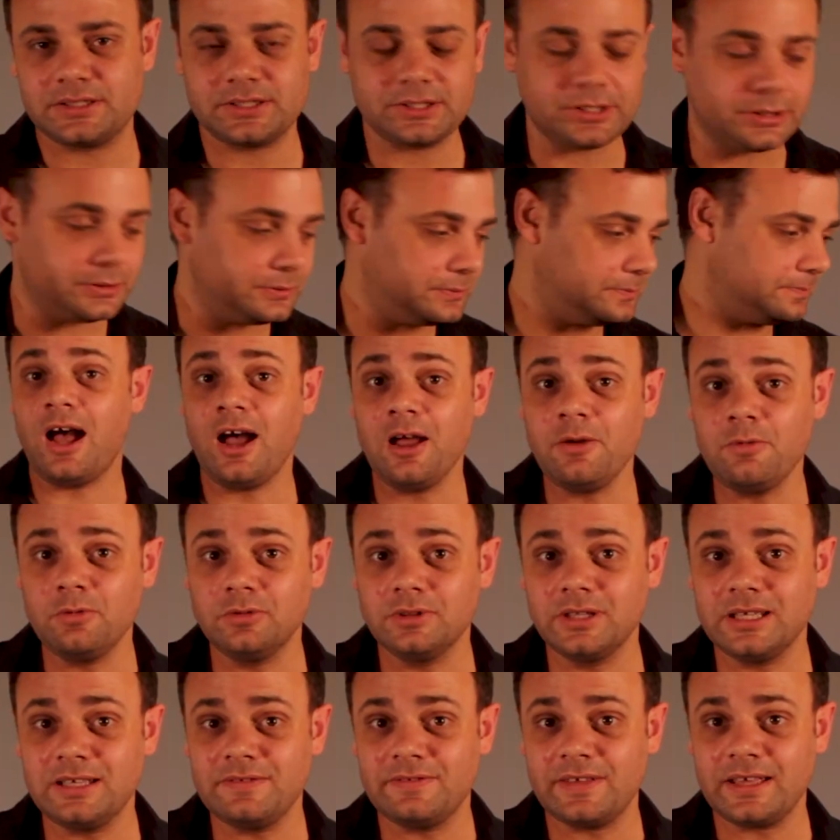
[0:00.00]
So I will
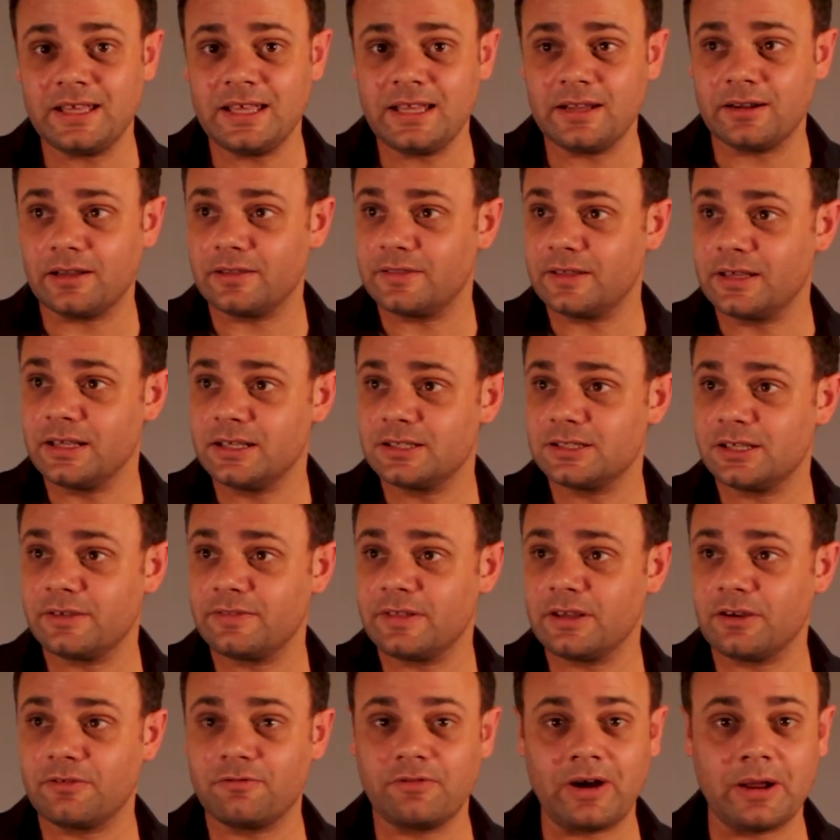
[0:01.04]
leave it here, I think, so I
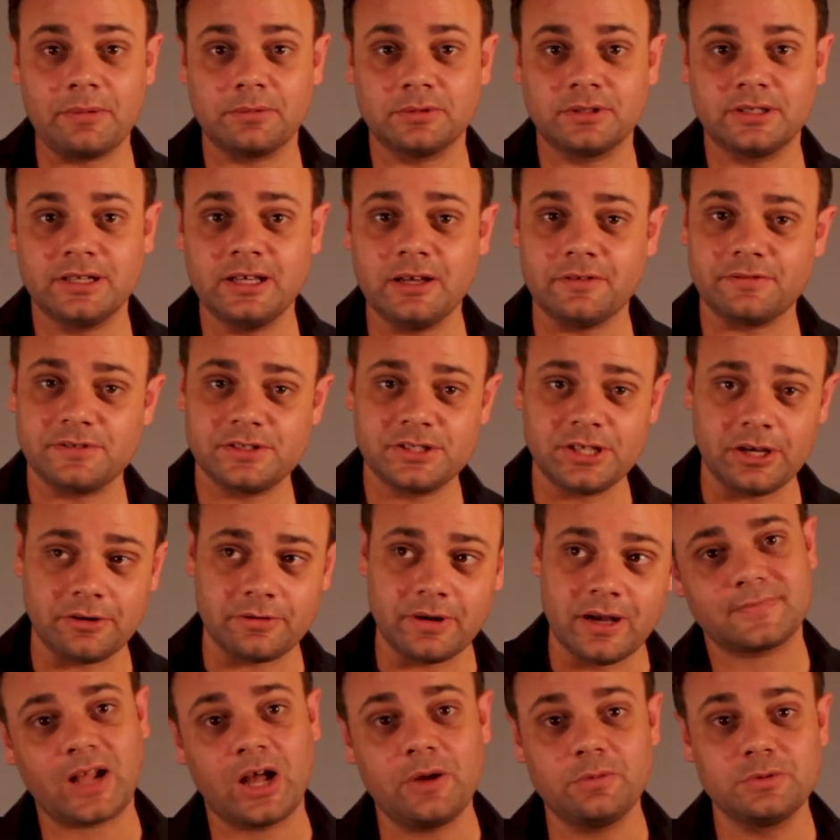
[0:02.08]
think I've rambled enough. So
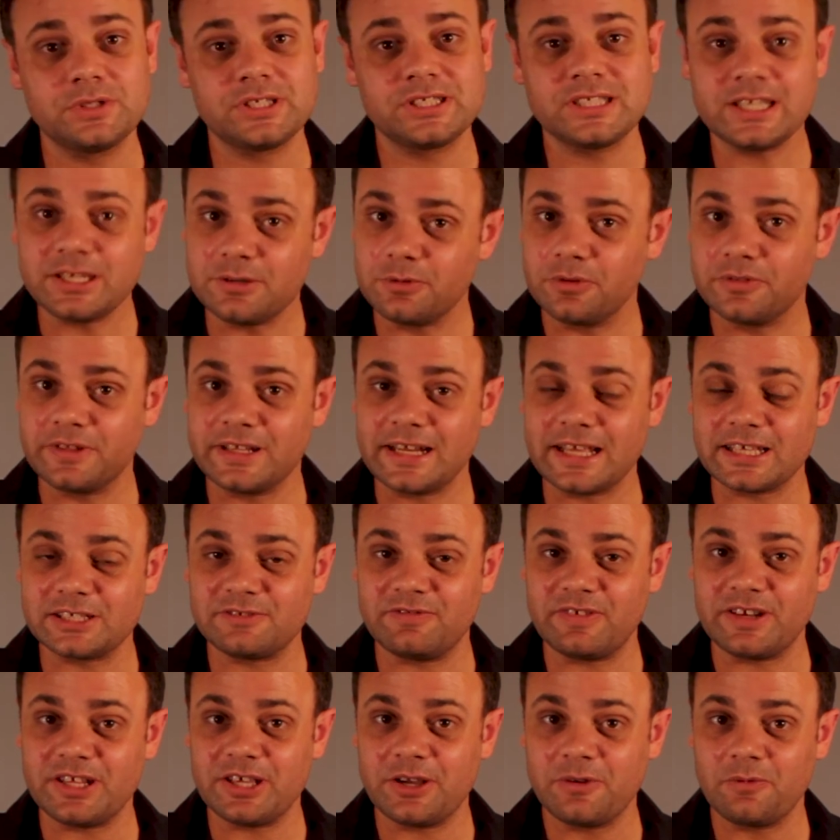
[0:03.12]
I will see you on the next
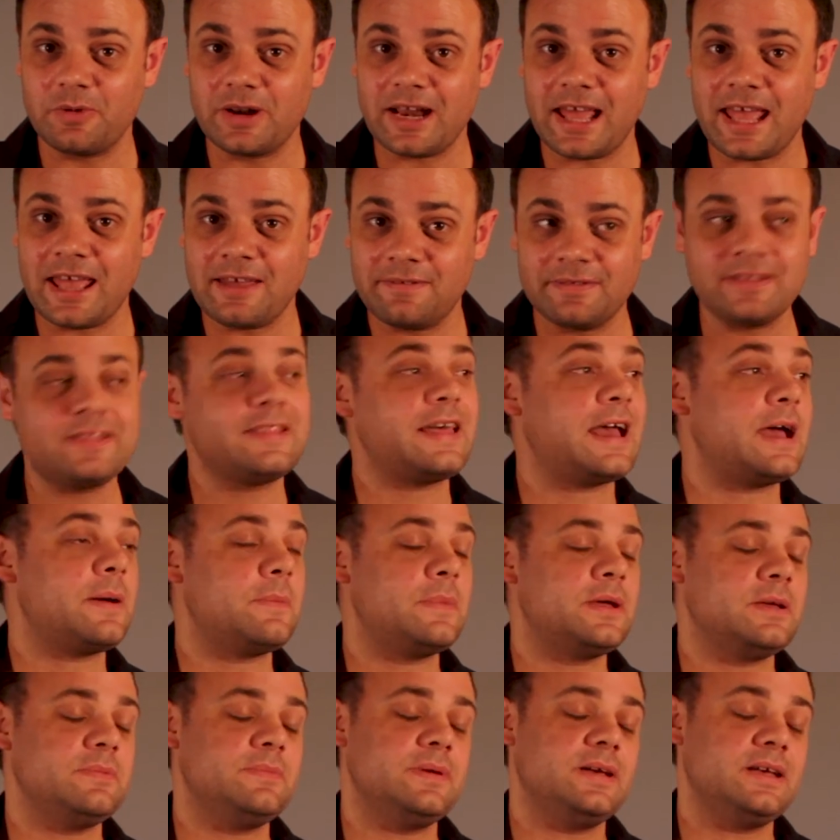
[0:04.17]
video, whenever that
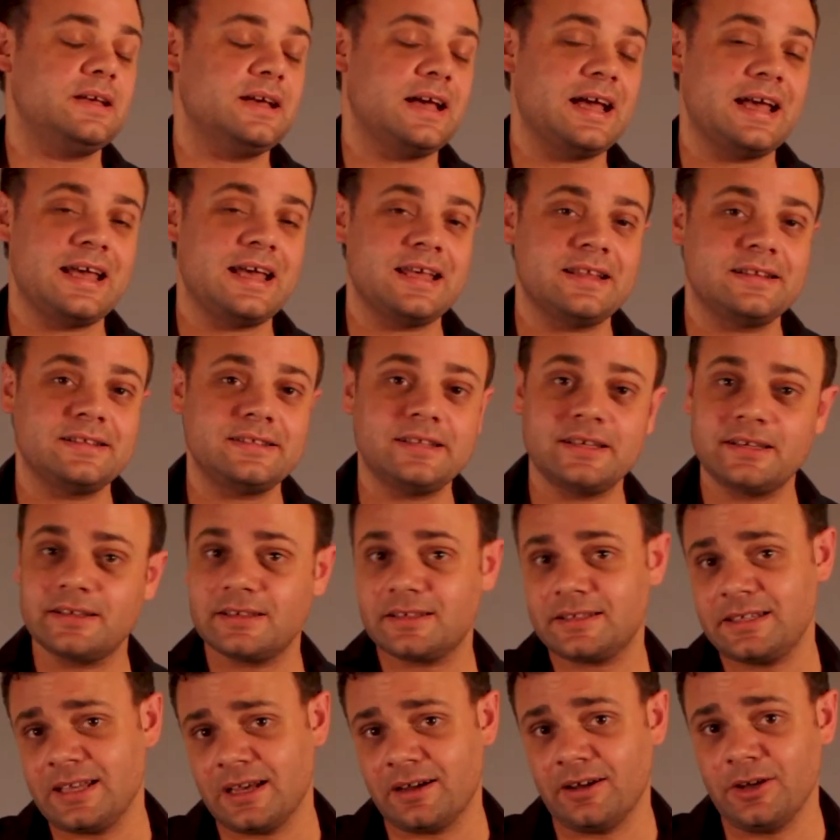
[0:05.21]
may be, and
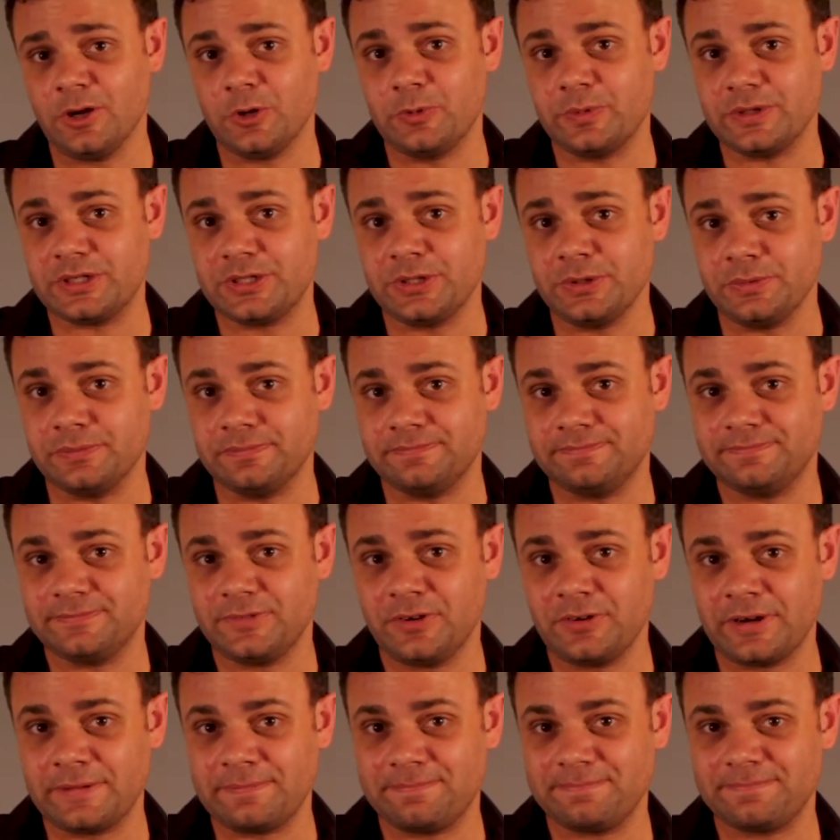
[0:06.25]
I hope it's soon.
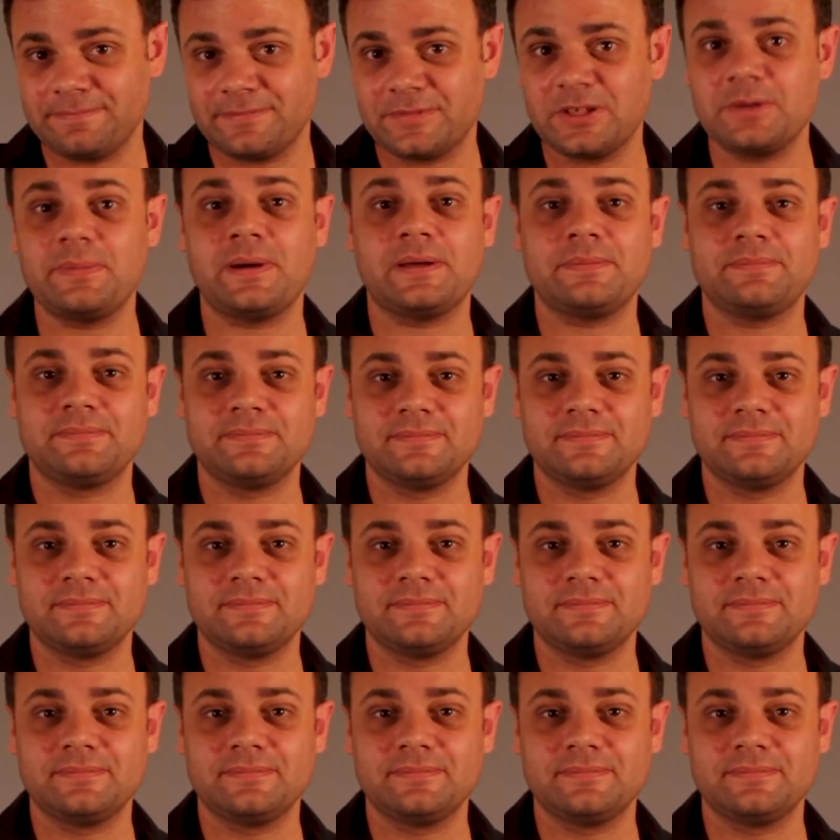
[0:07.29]
All right, goodbye.